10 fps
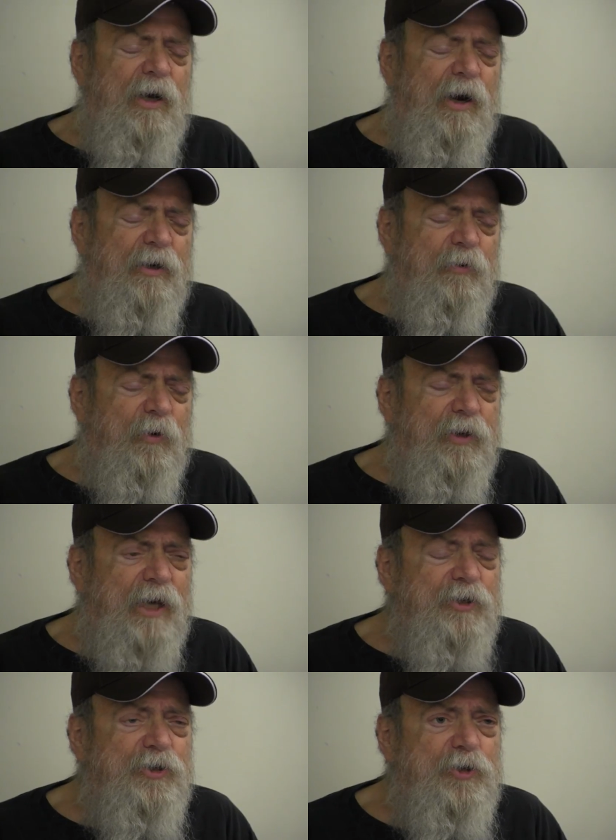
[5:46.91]
thy heart and all
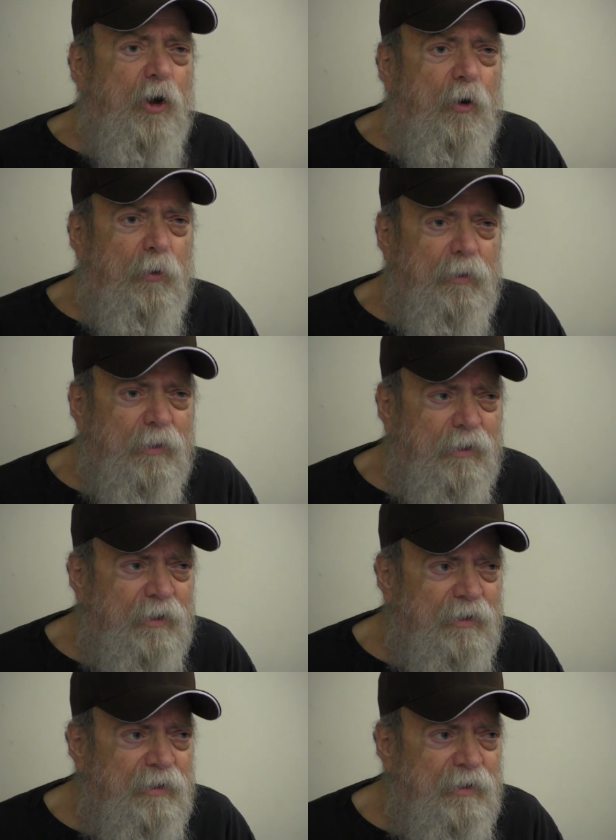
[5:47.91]
thy soul.